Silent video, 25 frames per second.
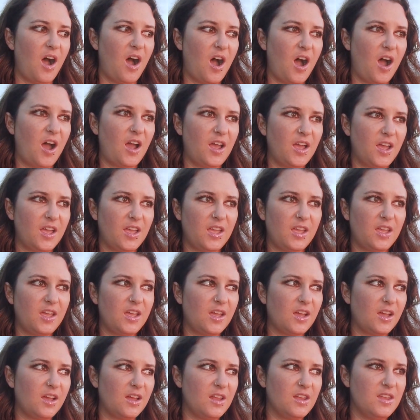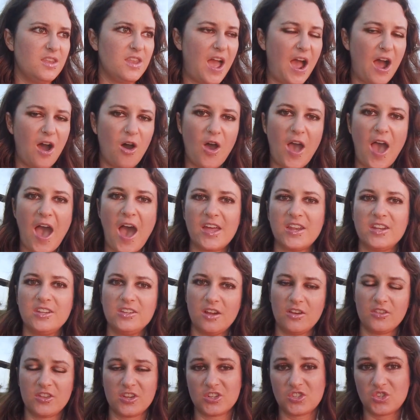I now had
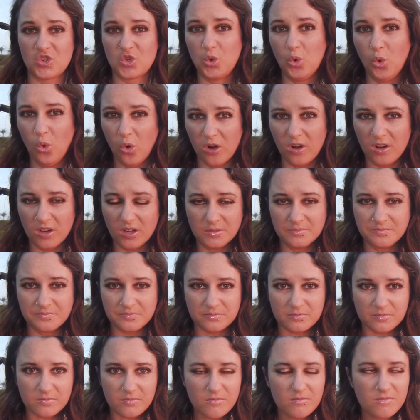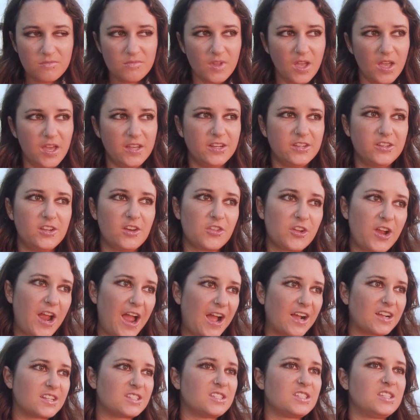another tool and another
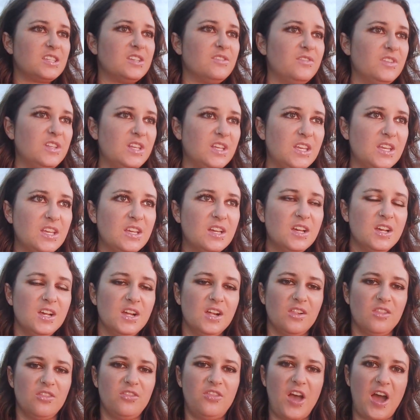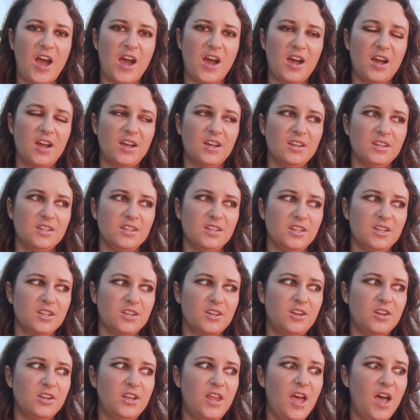activity that
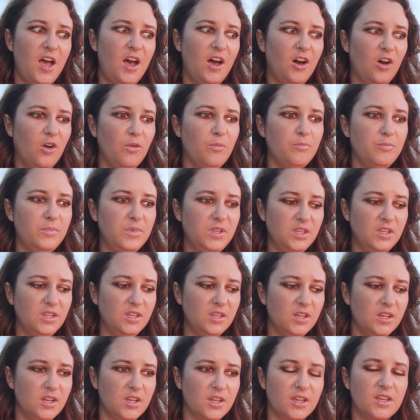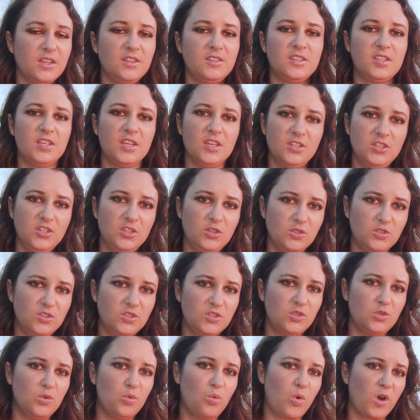could help me continue
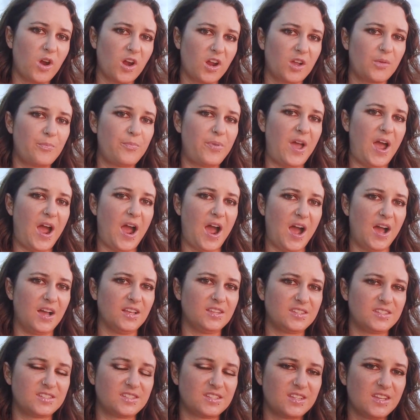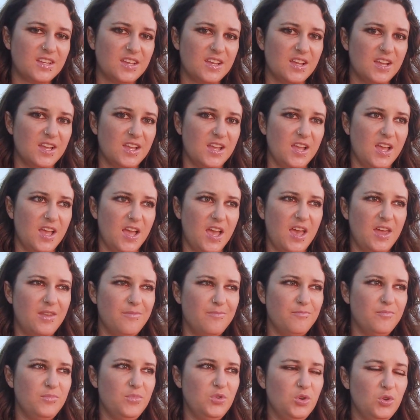to work past
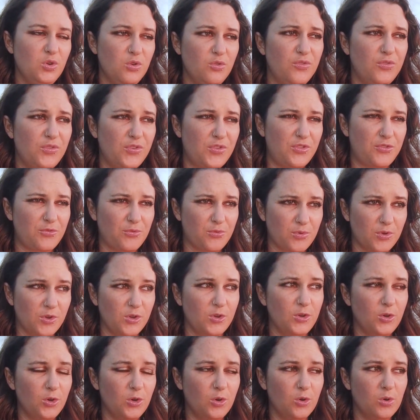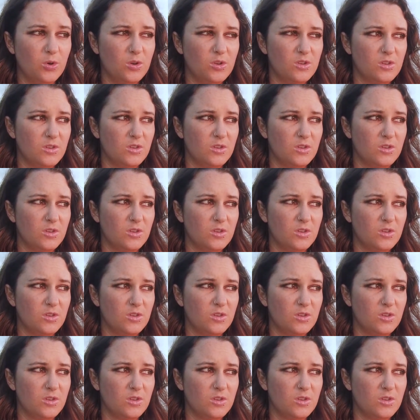and move through